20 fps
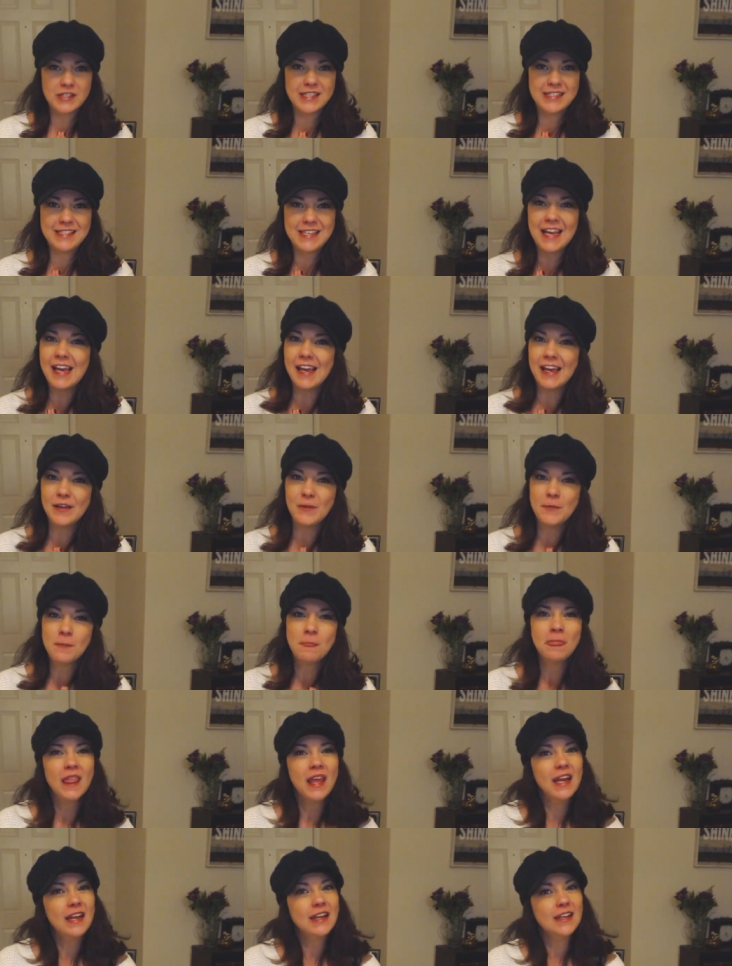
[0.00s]
hours a day,
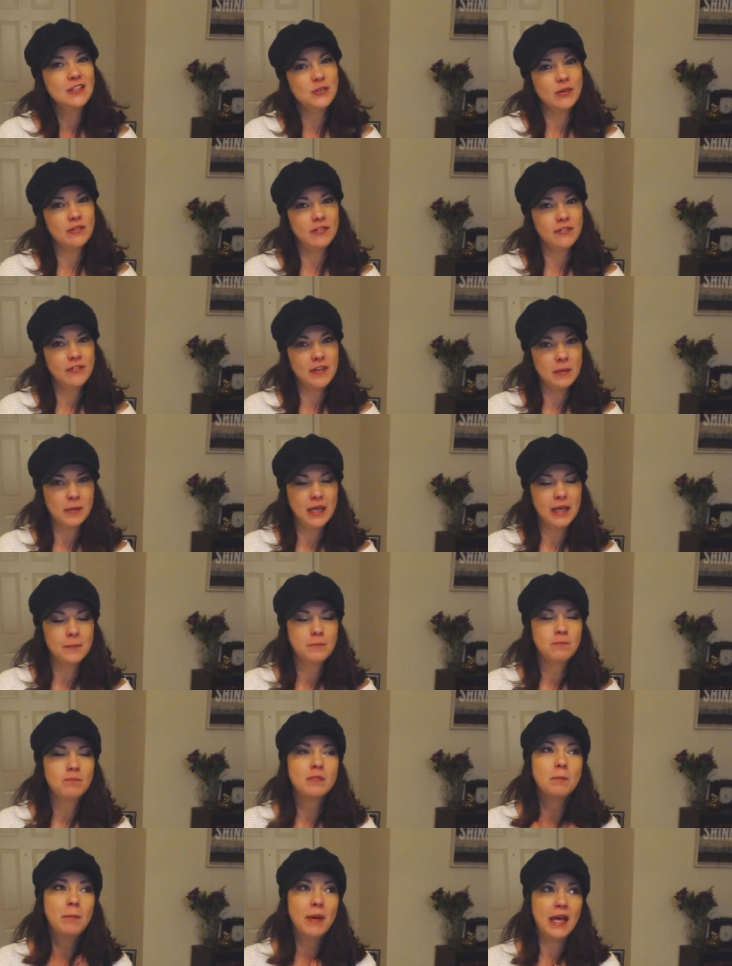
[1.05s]
and I do have a family,
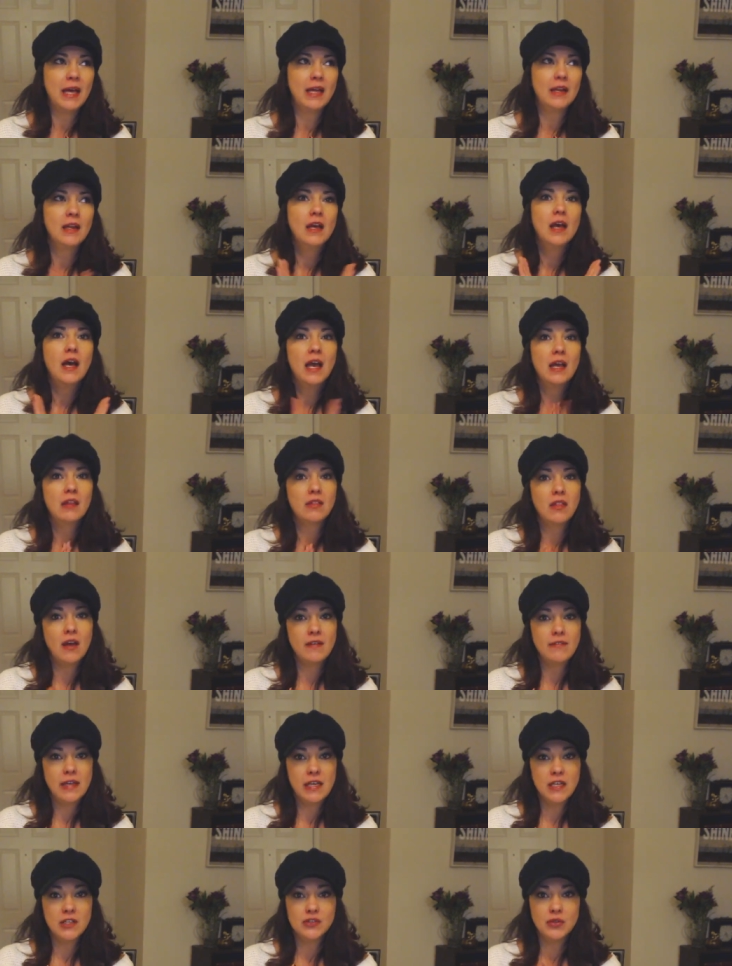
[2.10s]
but I
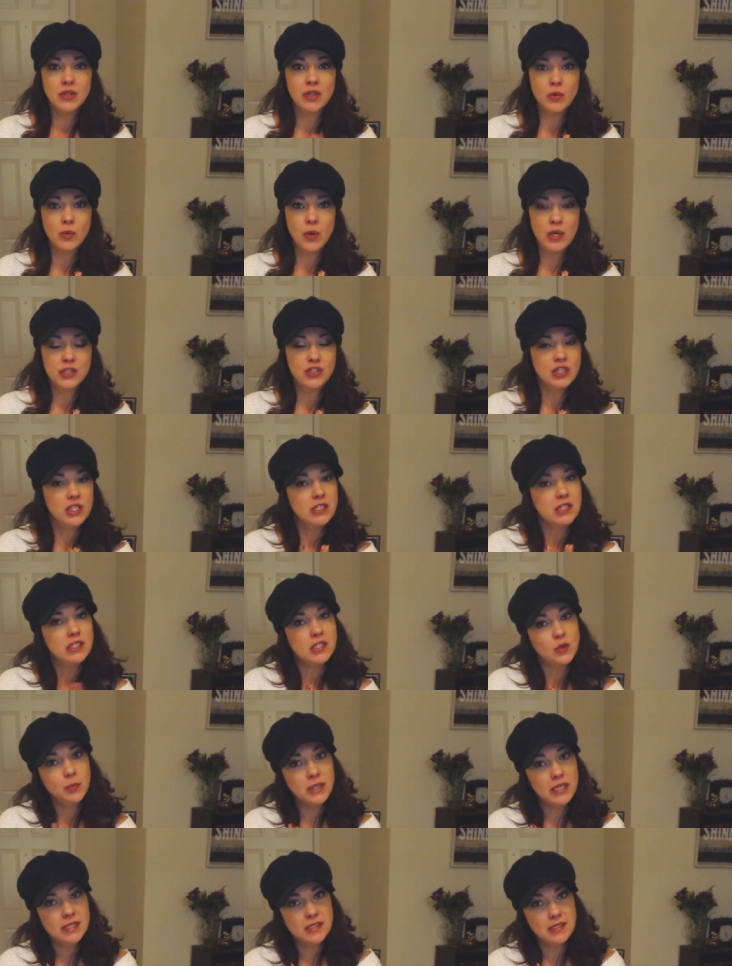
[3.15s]
love answering the questions,
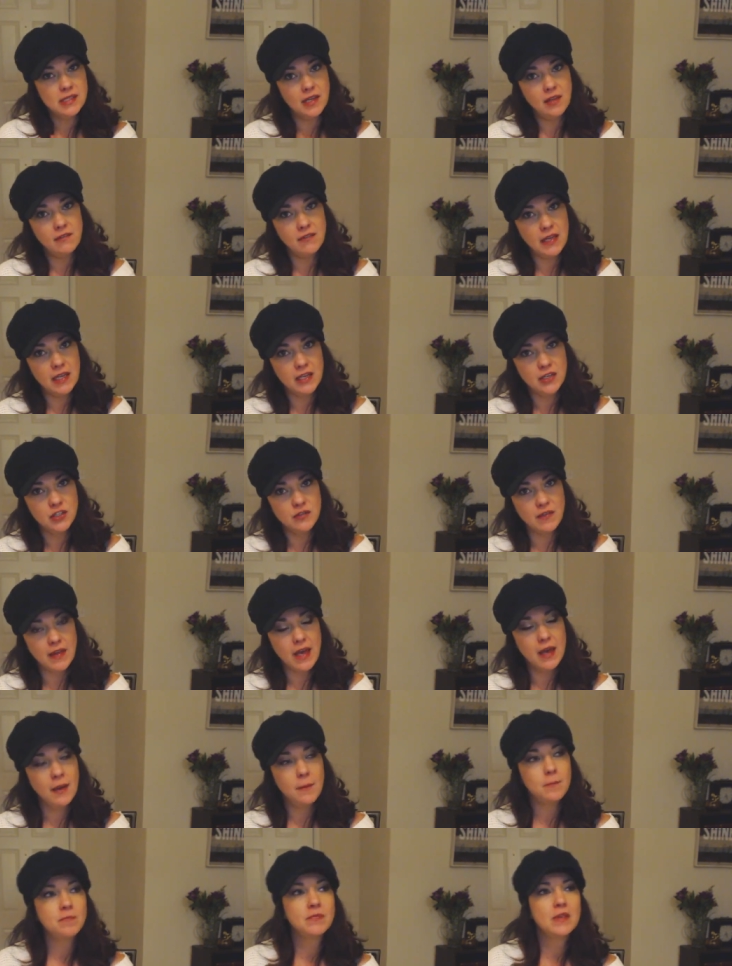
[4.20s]
so please take advantage of
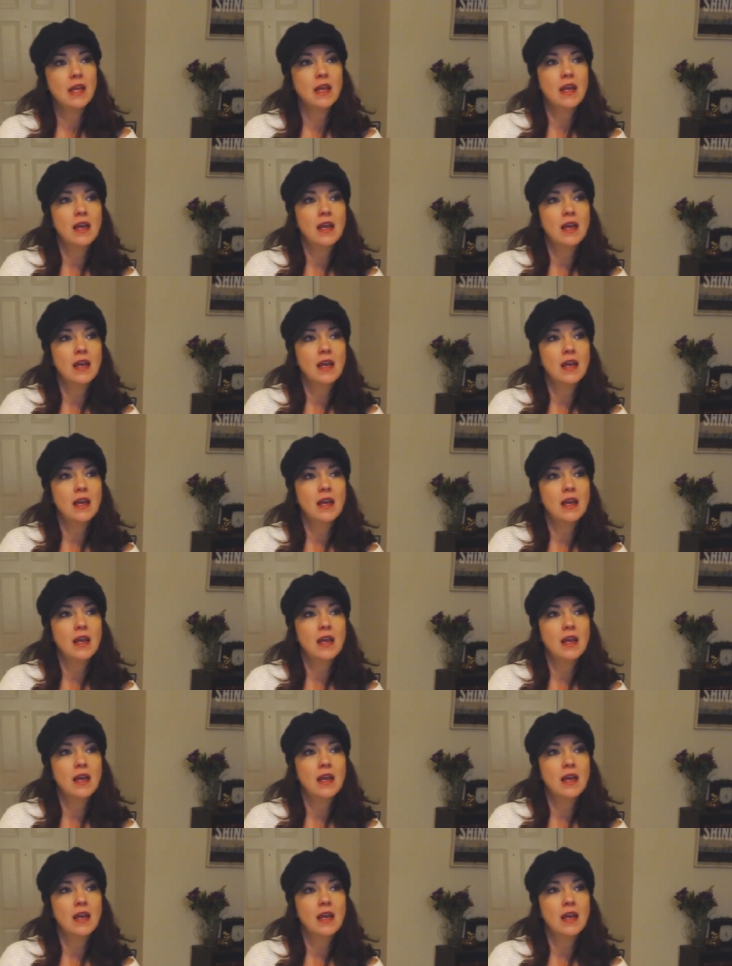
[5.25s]
that.